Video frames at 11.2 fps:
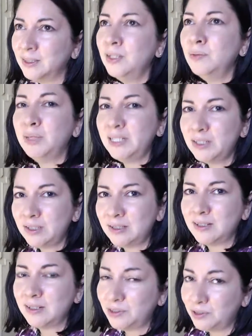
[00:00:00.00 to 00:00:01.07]
Please
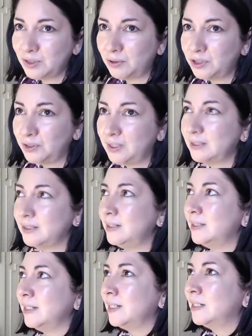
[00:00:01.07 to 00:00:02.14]
still do social
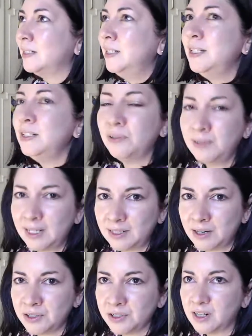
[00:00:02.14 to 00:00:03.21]
distancing. Don't let
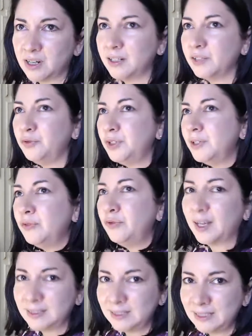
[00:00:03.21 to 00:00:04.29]
down your guard. If you have
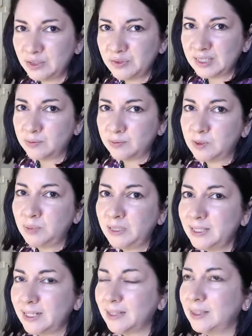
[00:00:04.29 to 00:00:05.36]
vaccines available, please
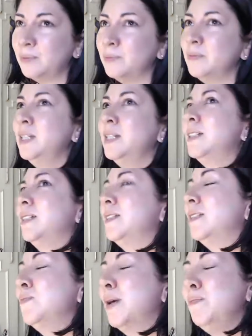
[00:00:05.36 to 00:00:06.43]
get them. This is
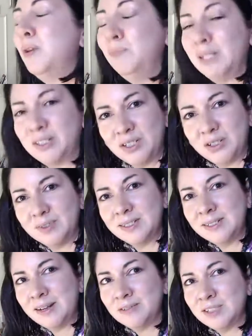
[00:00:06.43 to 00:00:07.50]
my public service
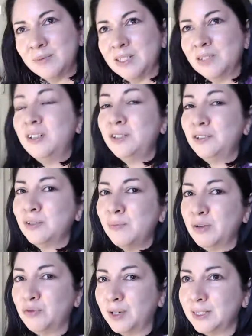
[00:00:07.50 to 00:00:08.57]
announcement. Also to my
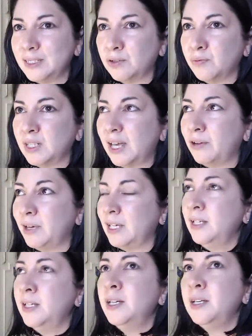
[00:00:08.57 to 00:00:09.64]
friends here in
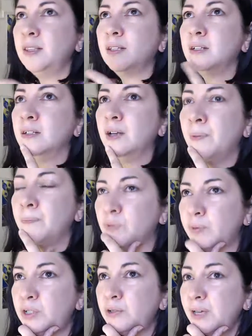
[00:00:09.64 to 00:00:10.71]
Malawi. We
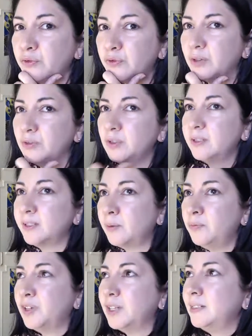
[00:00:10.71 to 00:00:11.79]
do have some
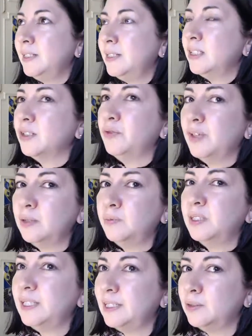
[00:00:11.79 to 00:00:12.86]
vaccines available
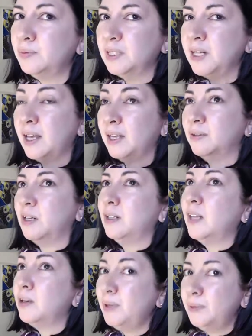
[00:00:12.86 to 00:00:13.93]
here, but not a
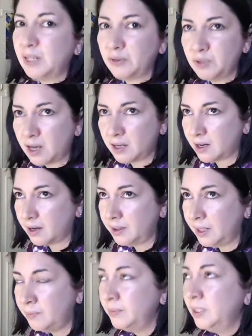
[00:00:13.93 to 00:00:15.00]
lot of people have not gotten them.